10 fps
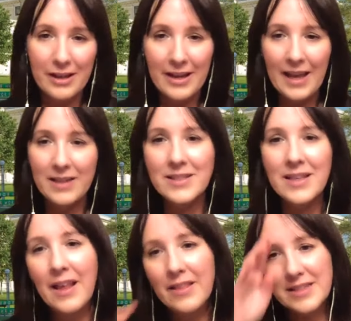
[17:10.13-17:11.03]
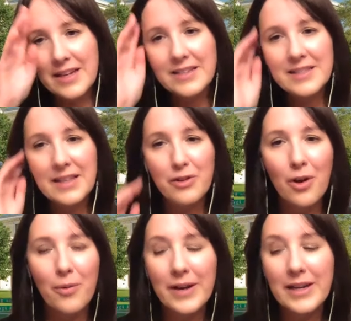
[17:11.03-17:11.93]
enhance the studies that
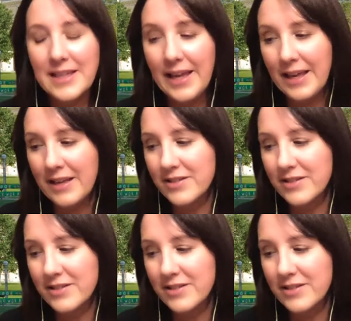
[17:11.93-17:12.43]
they're already taking.